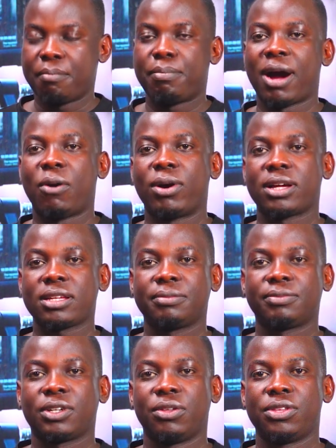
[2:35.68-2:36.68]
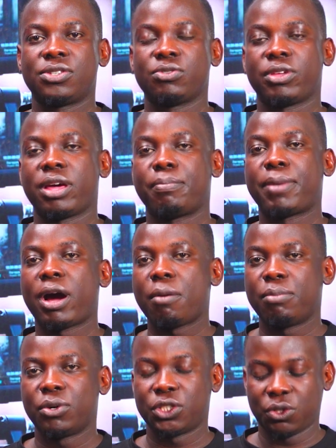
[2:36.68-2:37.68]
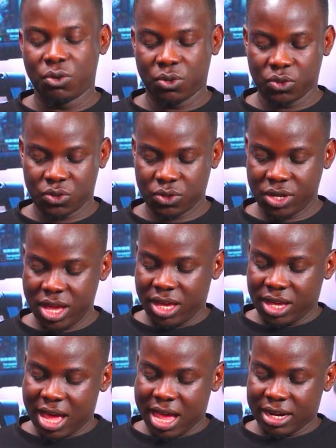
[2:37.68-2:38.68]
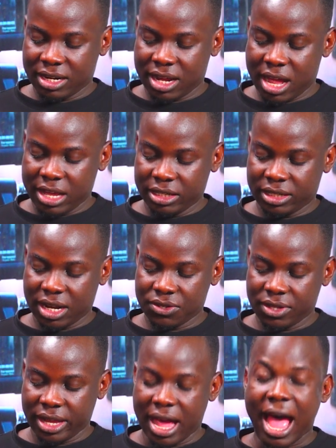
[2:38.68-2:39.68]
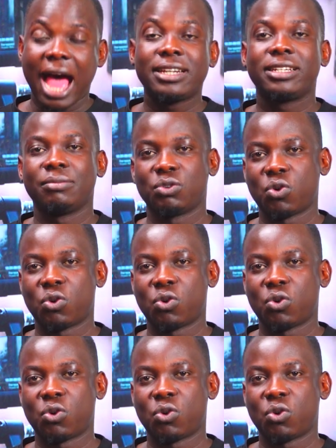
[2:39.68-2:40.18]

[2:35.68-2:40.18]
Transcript: power. This is where power port goes, and it has the Atem